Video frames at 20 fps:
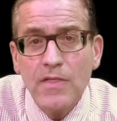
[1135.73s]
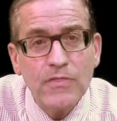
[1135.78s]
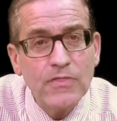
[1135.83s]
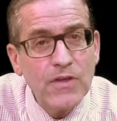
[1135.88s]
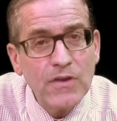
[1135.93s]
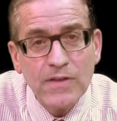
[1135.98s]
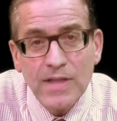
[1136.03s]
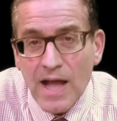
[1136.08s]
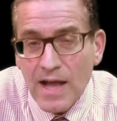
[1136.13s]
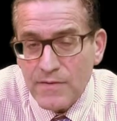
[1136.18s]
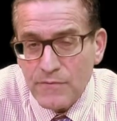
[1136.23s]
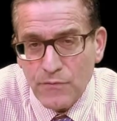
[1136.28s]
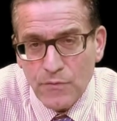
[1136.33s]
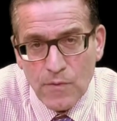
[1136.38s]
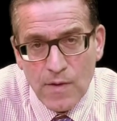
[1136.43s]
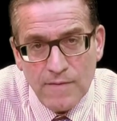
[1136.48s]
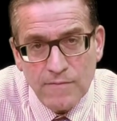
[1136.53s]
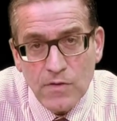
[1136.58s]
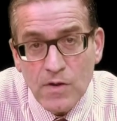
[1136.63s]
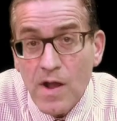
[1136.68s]
they're not
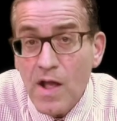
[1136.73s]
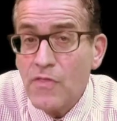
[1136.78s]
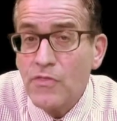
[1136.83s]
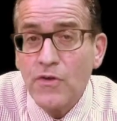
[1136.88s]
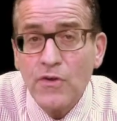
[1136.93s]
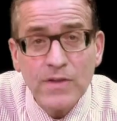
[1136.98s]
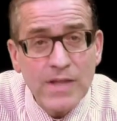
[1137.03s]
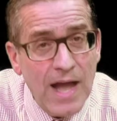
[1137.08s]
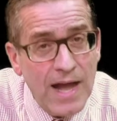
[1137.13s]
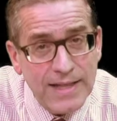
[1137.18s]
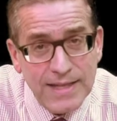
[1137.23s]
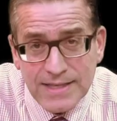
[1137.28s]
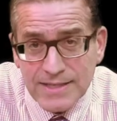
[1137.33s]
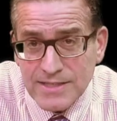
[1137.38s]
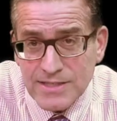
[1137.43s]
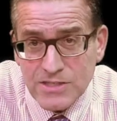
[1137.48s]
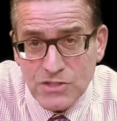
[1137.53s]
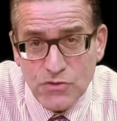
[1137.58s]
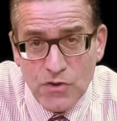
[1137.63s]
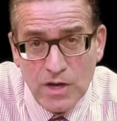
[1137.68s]
forever. They're not
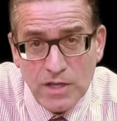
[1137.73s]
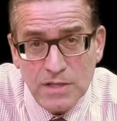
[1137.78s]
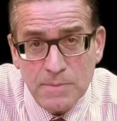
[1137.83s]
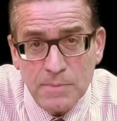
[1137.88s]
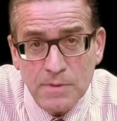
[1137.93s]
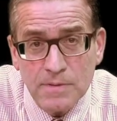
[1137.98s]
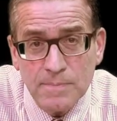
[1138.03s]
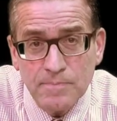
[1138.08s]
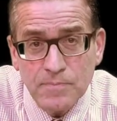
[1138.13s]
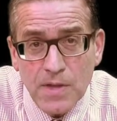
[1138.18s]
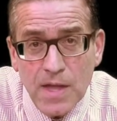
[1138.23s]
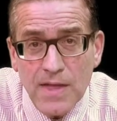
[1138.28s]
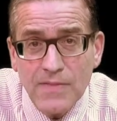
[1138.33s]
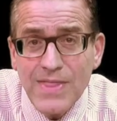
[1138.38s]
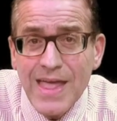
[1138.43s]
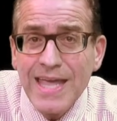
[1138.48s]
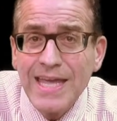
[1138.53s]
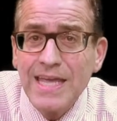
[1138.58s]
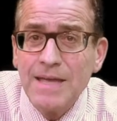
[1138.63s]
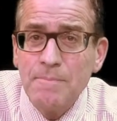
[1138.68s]
indestructible.
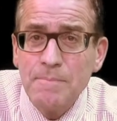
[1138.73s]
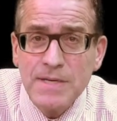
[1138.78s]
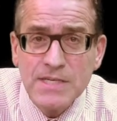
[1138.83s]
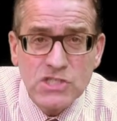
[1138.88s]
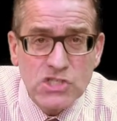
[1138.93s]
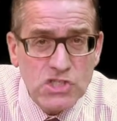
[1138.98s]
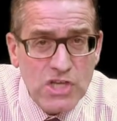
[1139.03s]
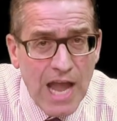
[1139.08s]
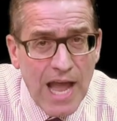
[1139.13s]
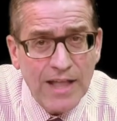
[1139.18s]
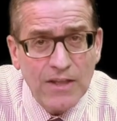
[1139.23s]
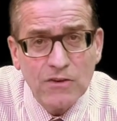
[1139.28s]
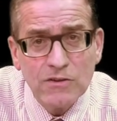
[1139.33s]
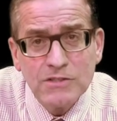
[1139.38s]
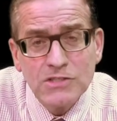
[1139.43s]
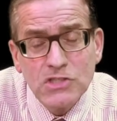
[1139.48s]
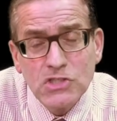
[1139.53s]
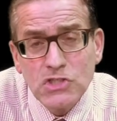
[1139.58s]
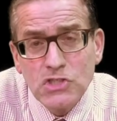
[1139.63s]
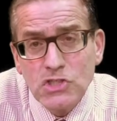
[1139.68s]
They can be
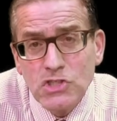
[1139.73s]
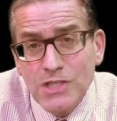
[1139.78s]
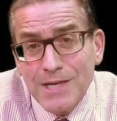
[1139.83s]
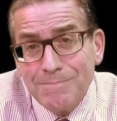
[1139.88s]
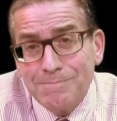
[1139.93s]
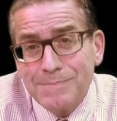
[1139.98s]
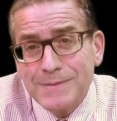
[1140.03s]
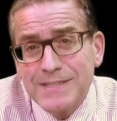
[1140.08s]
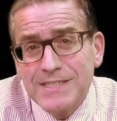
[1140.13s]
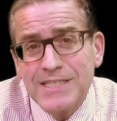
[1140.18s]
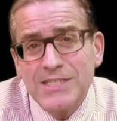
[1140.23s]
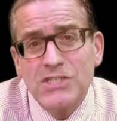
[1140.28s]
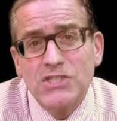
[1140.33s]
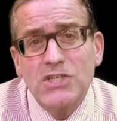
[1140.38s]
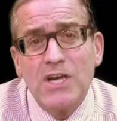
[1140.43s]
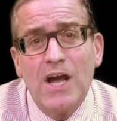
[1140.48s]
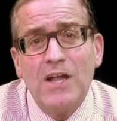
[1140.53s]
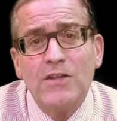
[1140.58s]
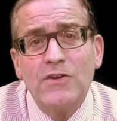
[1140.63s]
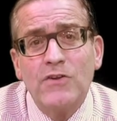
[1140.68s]
shattered, chipped,
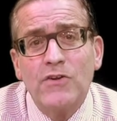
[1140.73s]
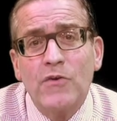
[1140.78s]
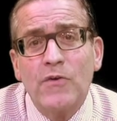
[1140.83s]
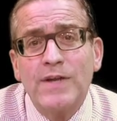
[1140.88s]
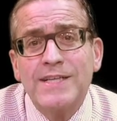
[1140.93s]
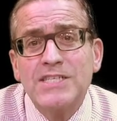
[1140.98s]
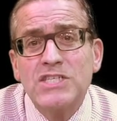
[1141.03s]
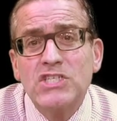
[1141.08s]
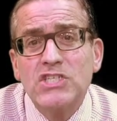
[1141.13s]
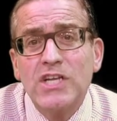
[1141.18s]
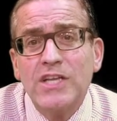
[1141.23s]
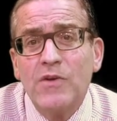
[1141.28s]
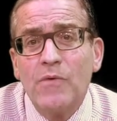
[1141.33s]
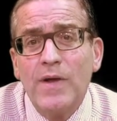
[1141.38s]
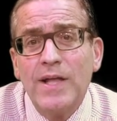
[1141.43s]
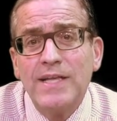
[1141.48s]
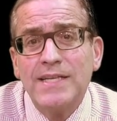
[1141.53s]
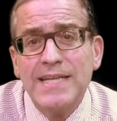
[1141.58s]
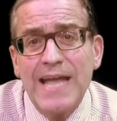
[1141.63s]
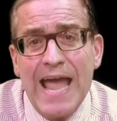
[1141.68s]
discolored, or
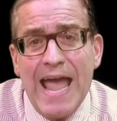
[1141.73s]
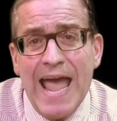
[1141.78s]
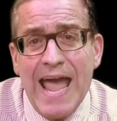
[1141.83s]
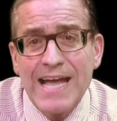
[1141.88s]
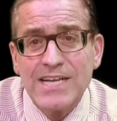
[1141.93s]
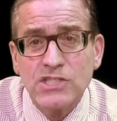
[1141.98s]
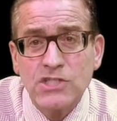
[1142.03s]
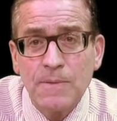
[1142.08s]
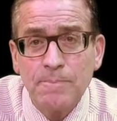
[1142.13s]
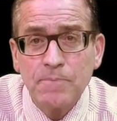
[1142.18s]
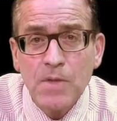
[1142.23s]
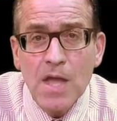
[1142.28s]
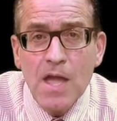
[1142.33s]
incinerated to ash.